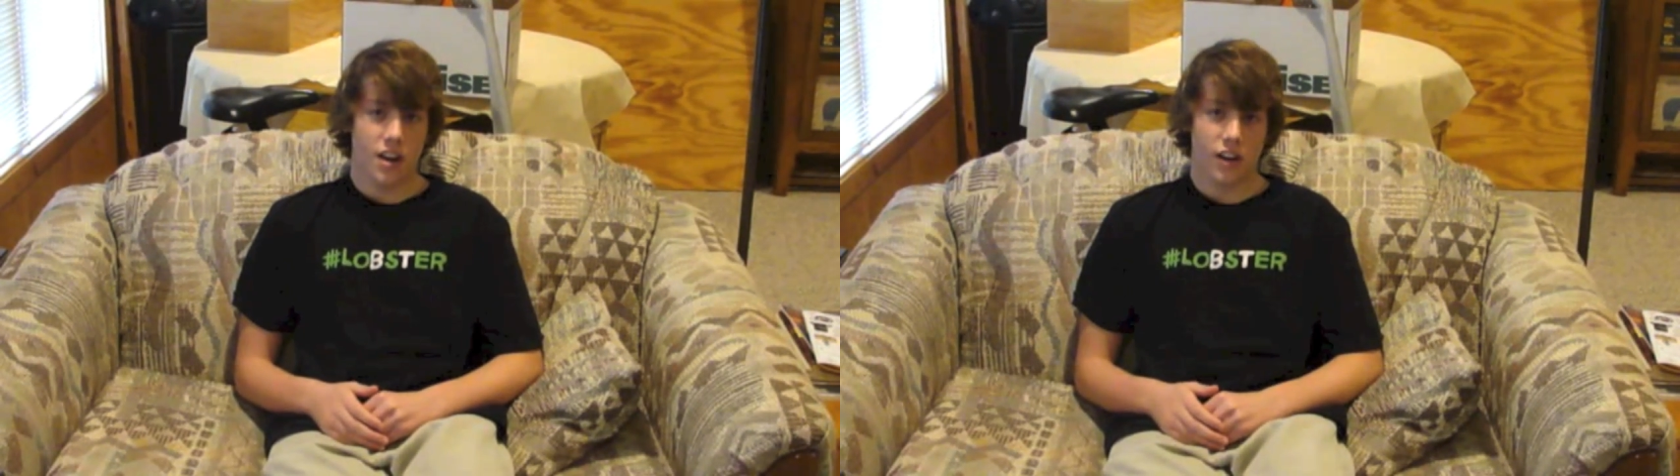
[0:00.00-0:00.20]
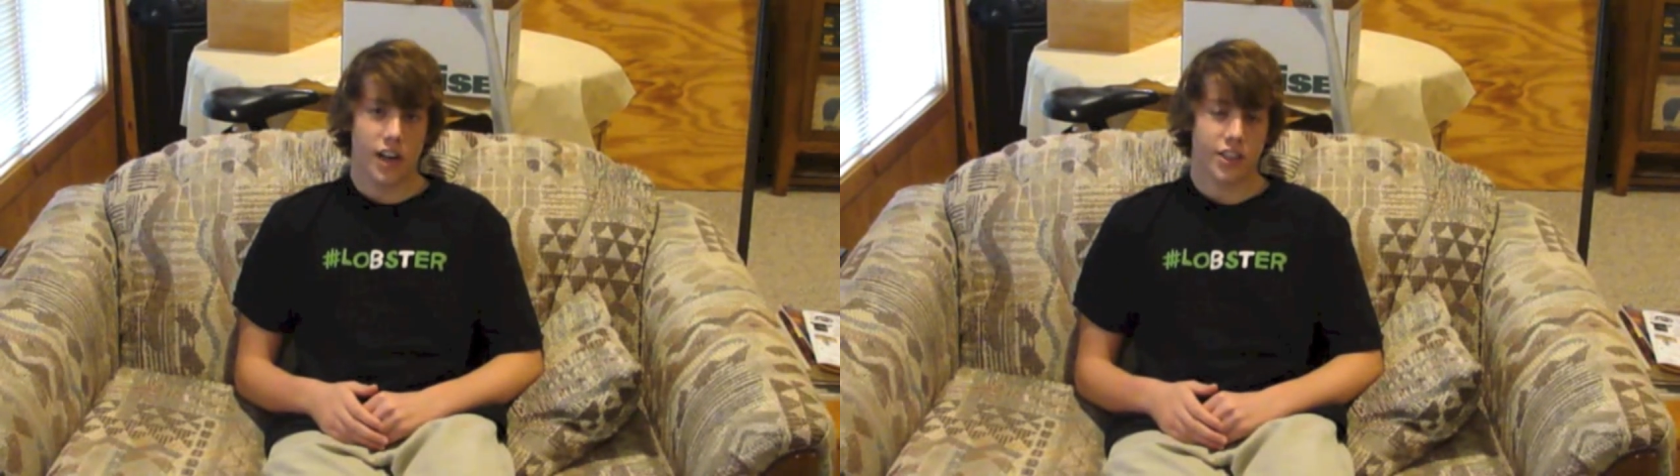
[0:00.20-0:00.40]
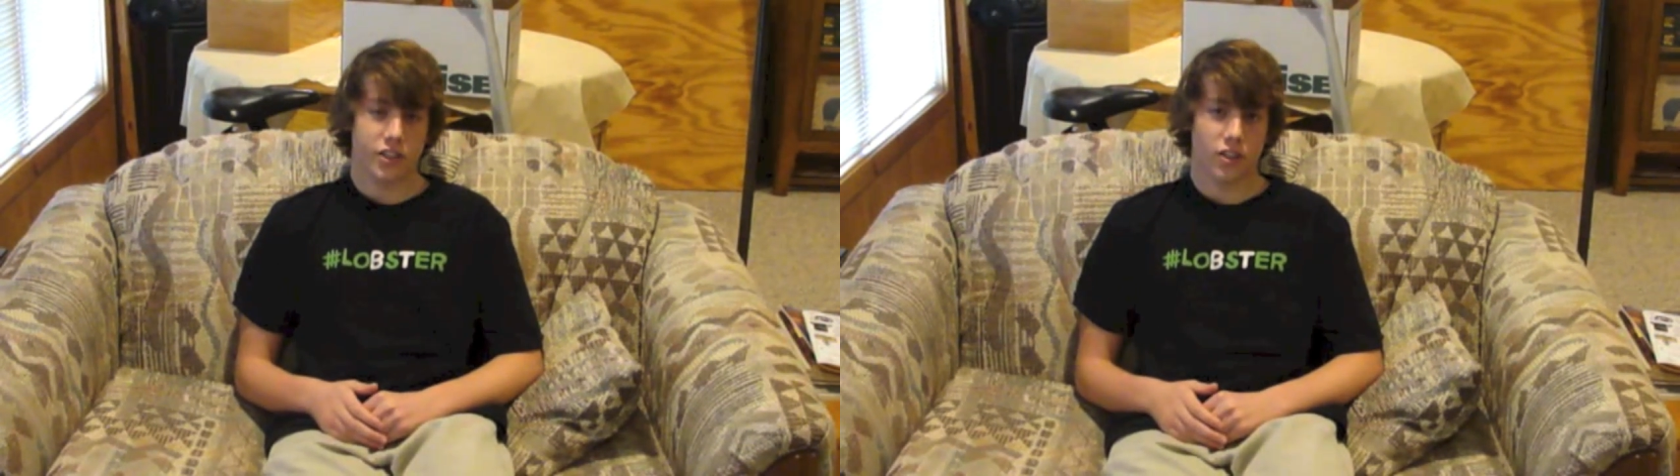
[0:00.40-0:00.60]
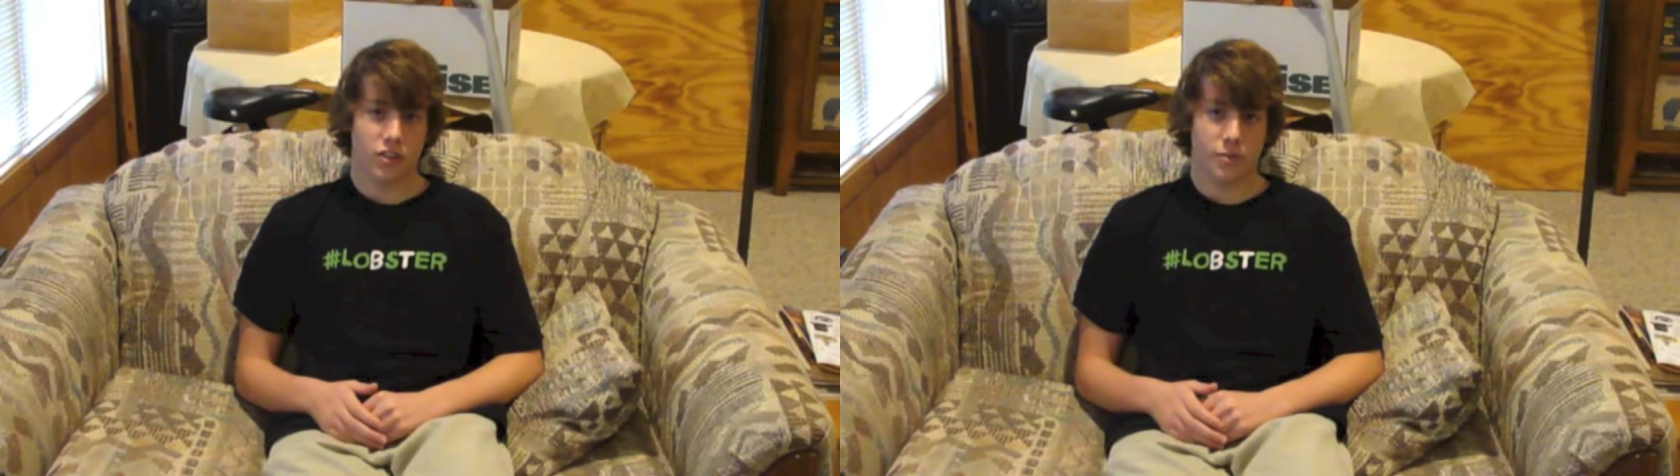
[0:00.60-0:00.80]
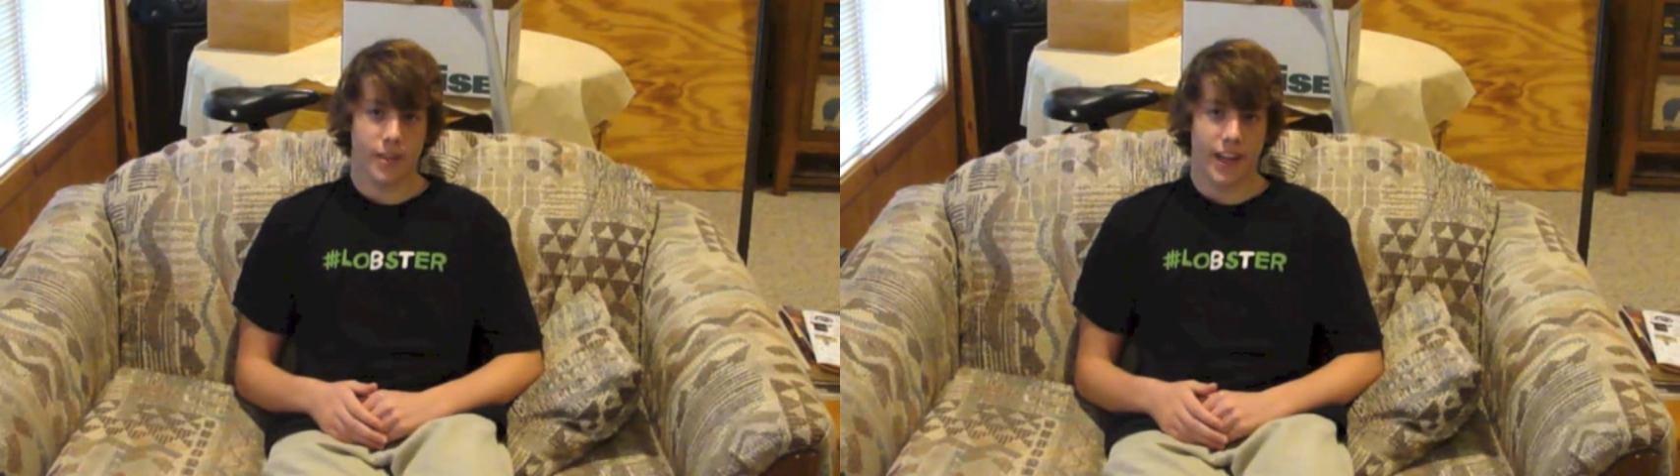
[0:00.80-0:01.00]
electrical
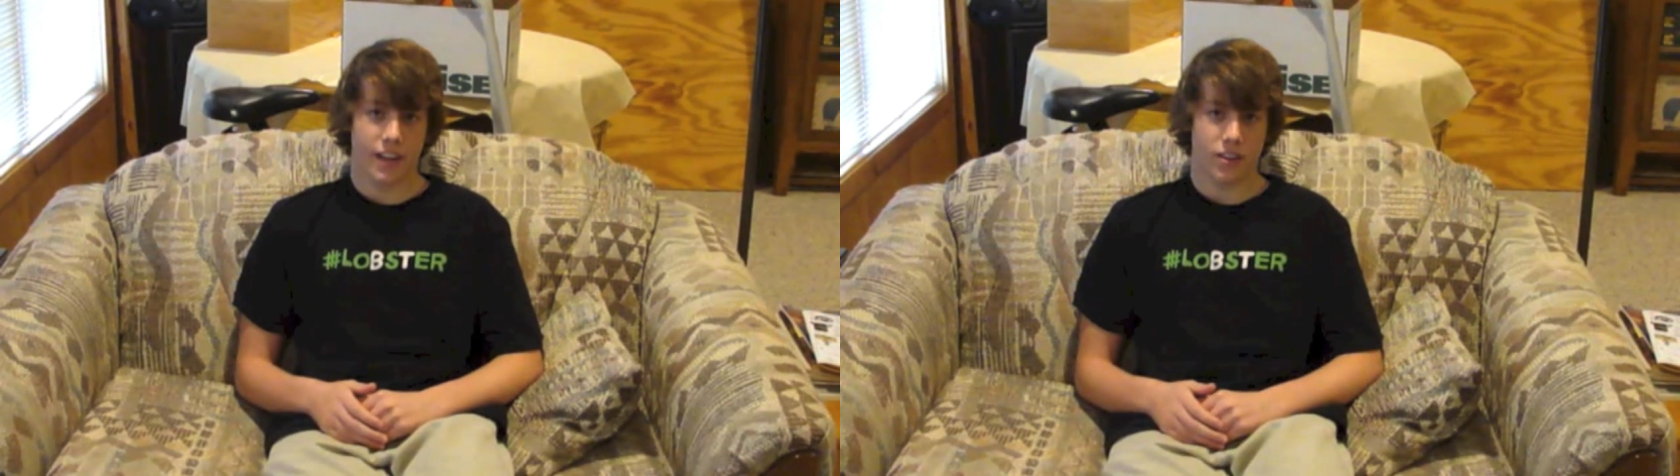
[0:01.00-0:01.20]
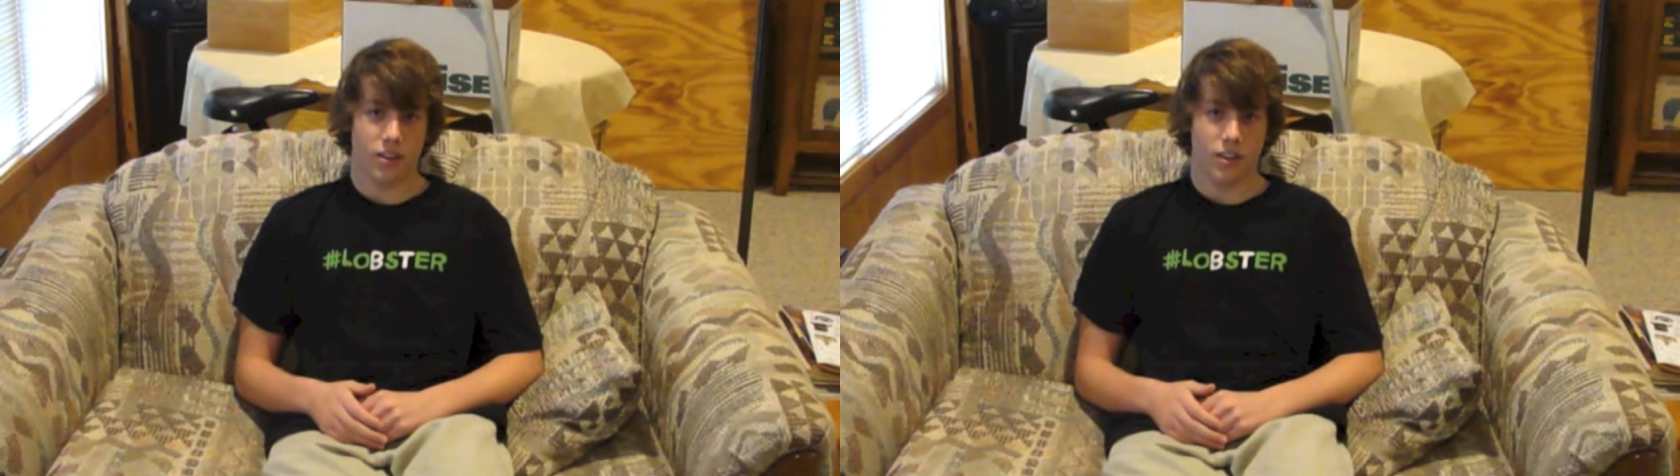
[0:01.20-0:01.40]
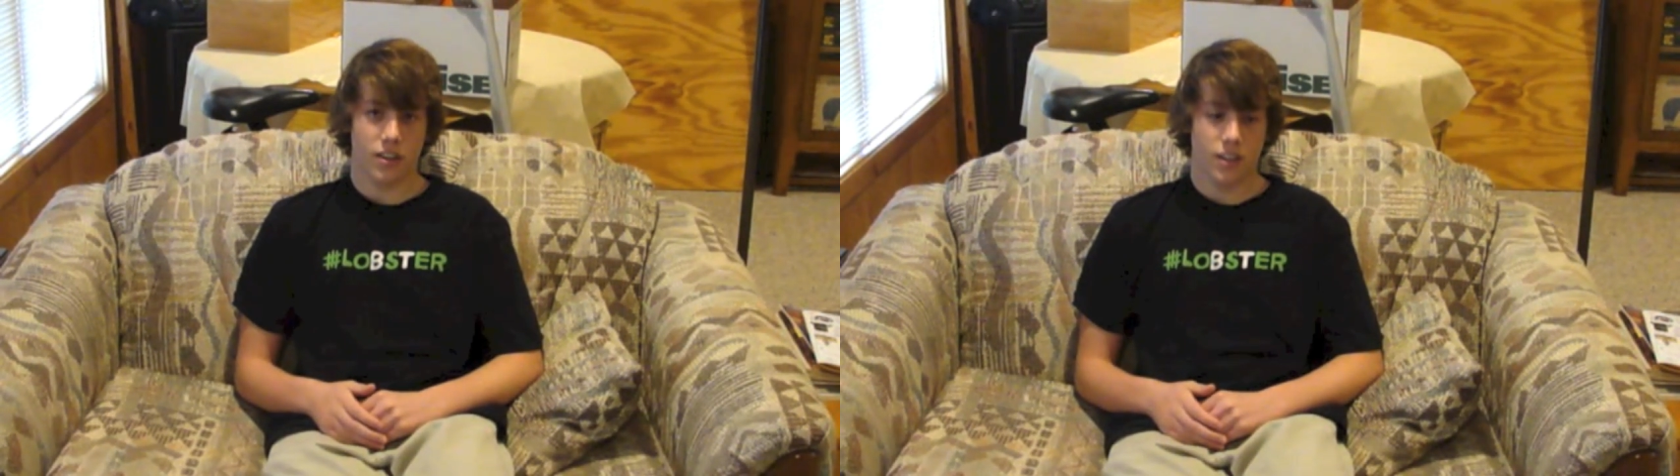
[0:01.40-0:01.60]
to mechanical.